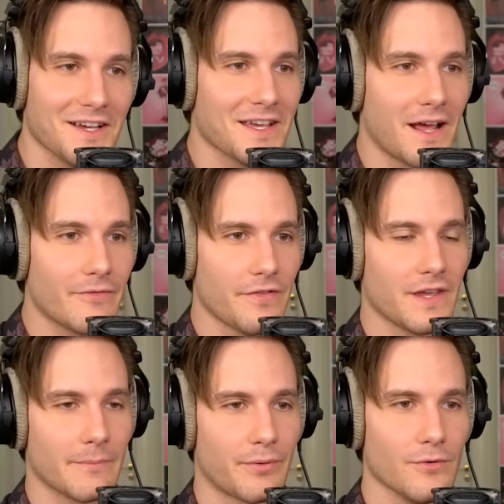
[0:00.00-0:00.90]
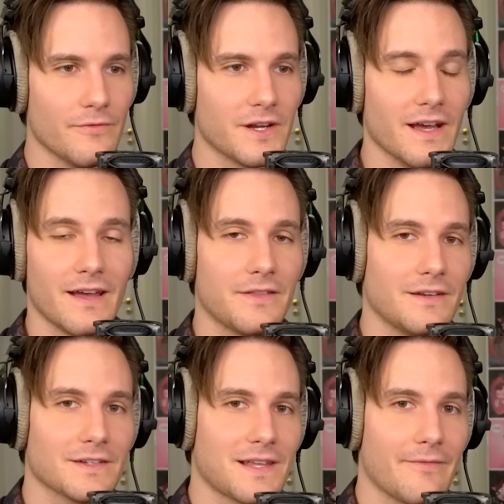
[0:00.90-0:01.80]
get everything approved, and
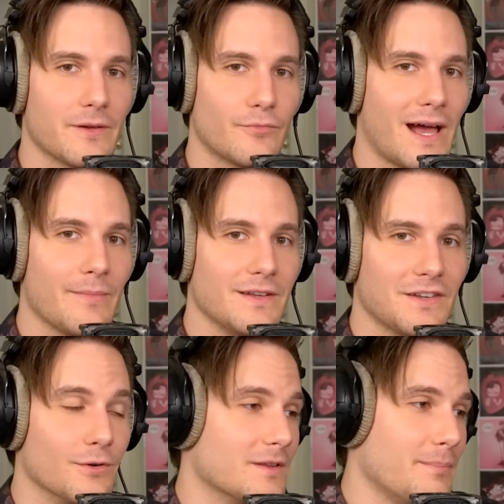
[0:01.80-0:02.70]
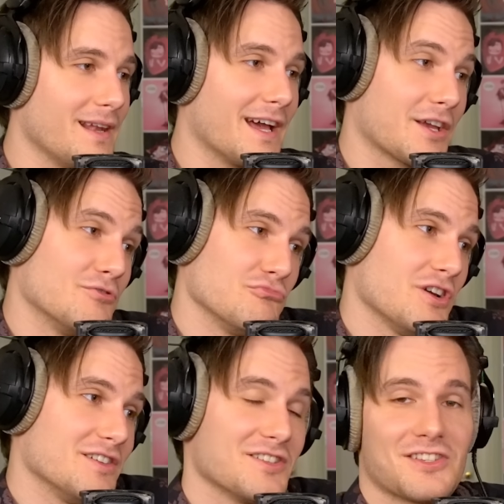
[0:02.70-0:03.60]
then just have them ram into it and be like,
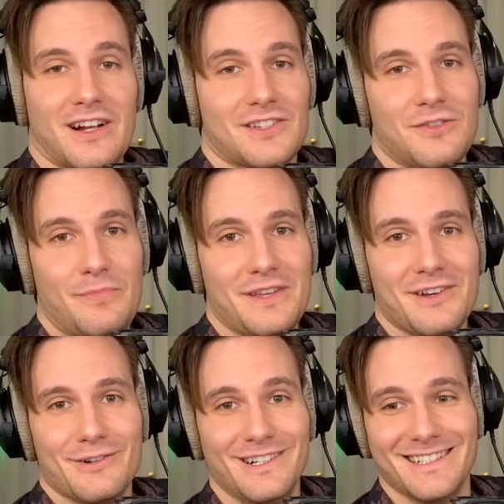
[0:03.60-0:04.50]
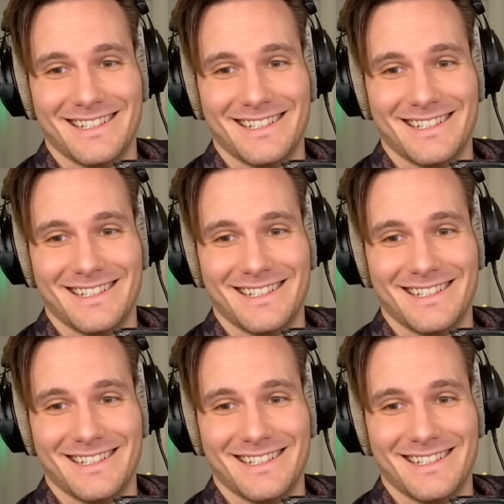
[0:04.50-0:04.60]
yeah, sucks to be you.